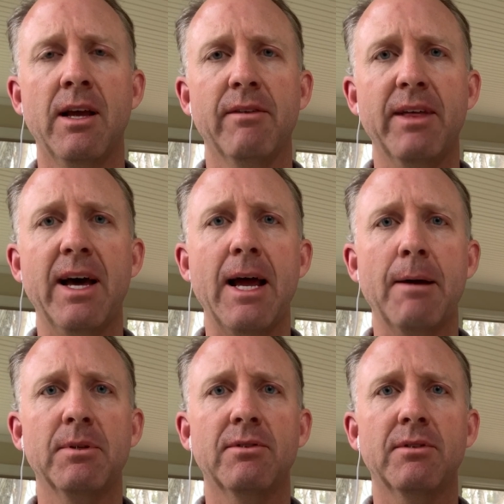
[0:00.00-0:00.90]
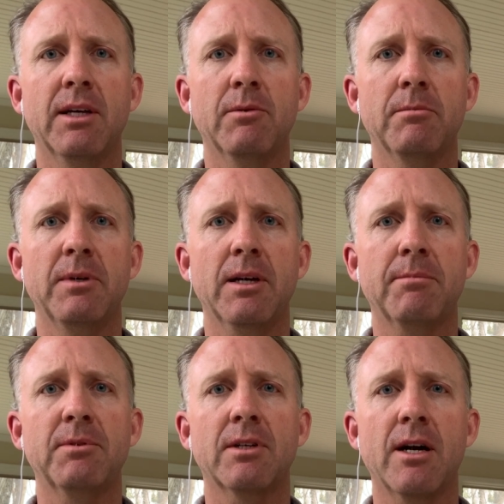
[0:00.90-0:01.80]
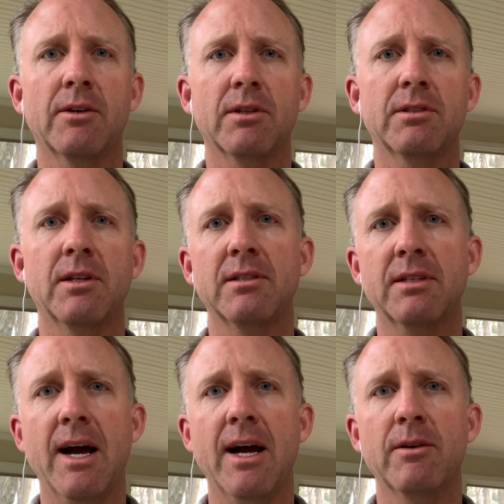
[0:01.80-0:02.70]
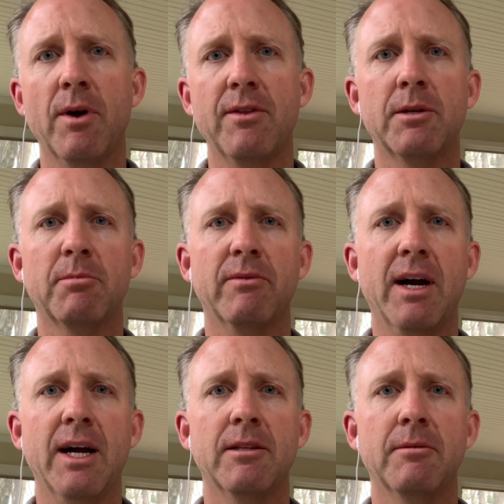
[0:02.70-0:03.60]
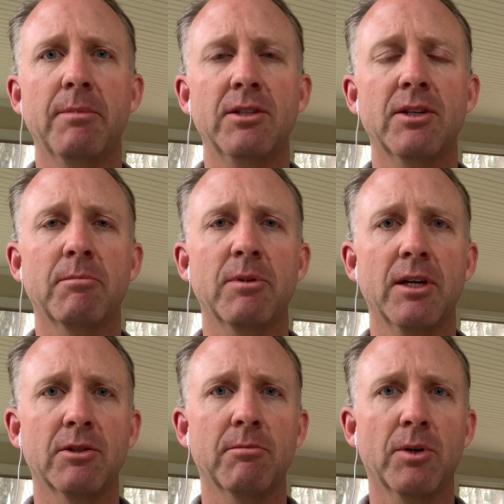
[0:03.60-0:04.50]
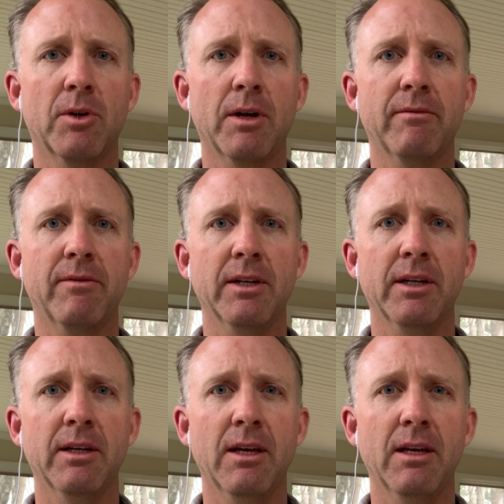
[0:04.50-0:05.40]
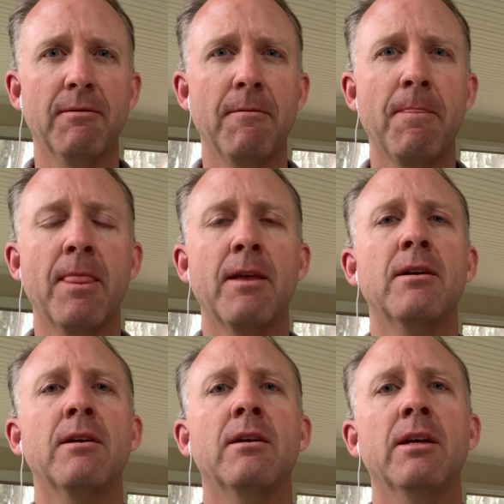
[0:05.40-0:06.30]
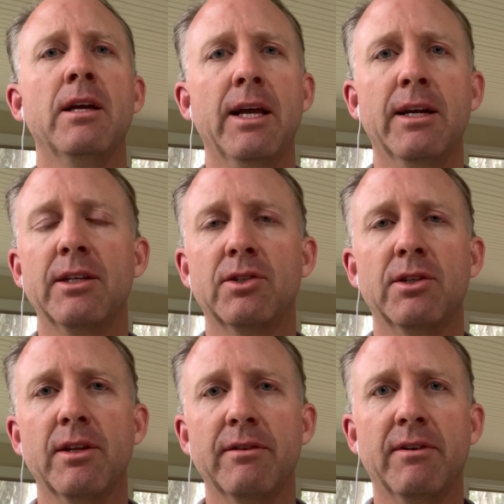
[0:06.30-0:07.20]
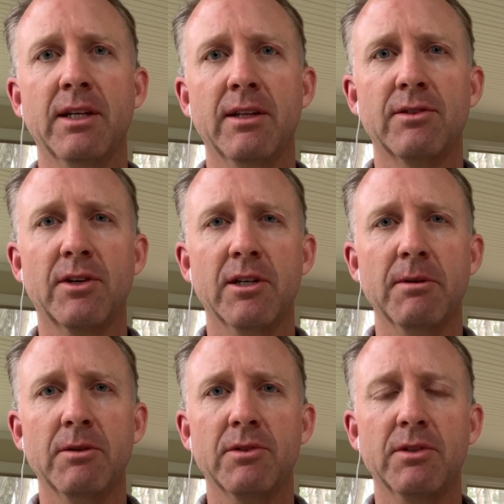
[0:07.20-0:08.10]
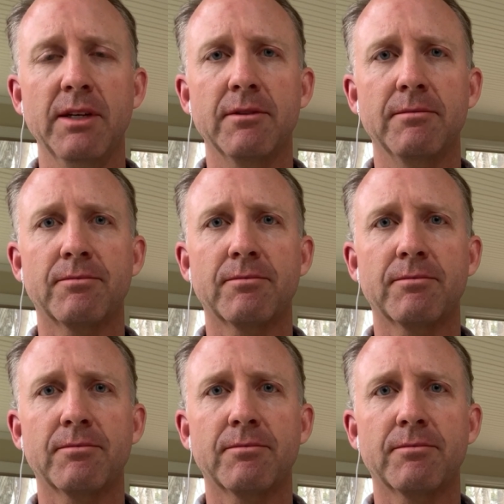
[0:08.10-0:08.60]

If that happens, it will be up to Congress to decide whether to provide Paycheck Protection Program funding in addition to the funding that's already been received.